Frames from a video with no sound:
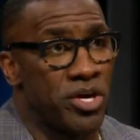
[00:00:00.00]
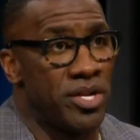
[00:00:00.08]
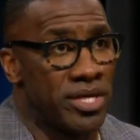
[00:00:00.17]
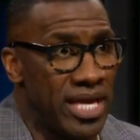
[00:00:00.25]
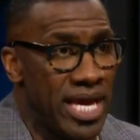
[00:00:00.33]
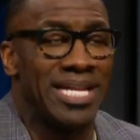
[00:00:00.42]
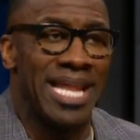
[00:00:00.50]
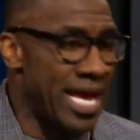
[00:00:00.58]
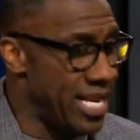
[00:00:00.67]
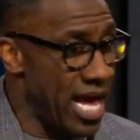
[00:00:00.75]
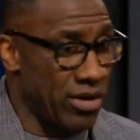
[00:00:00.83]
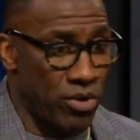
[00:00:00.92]
to get. And
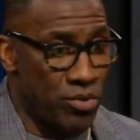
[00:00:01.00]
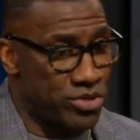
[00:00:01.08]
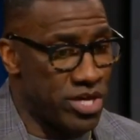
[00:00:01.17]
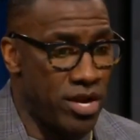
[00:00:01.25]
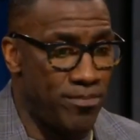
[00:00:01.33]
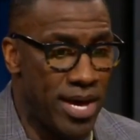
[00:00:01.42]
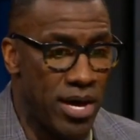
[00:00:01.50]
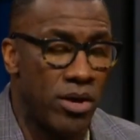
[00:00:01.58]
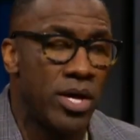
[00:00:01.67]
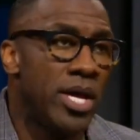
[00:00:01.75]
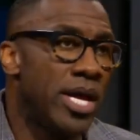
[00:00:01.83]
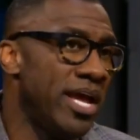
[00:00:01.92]
I agree with Jerry Bell.
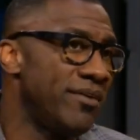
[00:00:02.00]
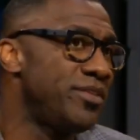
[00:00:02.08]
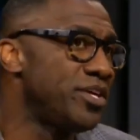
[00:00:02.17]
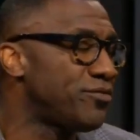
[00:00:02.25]
If this,